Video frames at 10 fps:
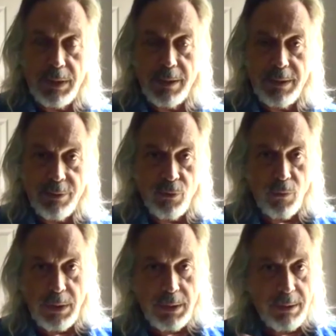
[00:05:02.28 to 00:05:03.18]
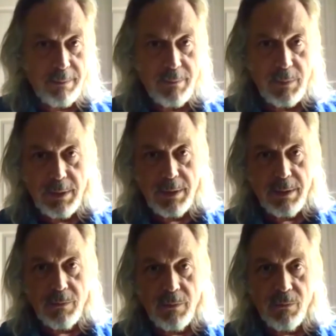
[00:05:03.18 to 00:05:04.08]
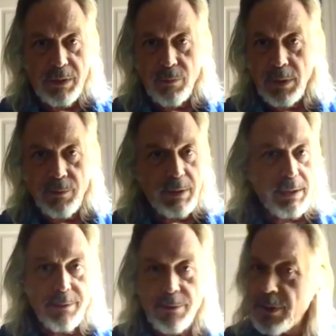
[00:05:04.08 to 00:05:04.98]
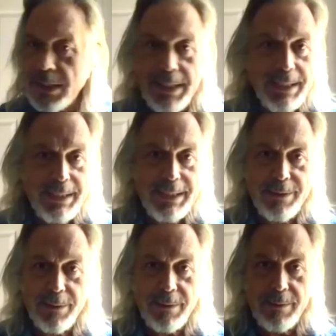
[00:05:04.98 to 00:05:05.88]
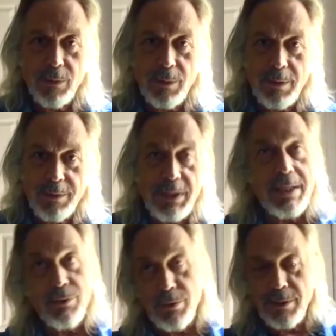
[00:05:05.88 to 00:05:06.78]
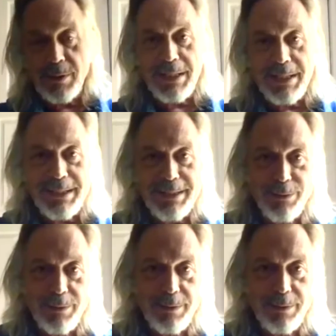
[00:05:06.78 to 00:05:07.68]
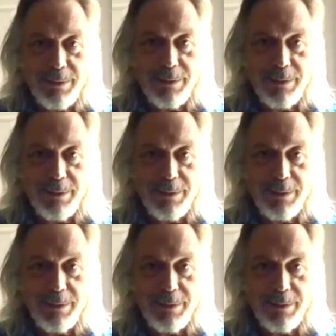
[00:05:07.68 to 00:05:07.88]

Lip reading: here's one. we wrote the other day or yesterday or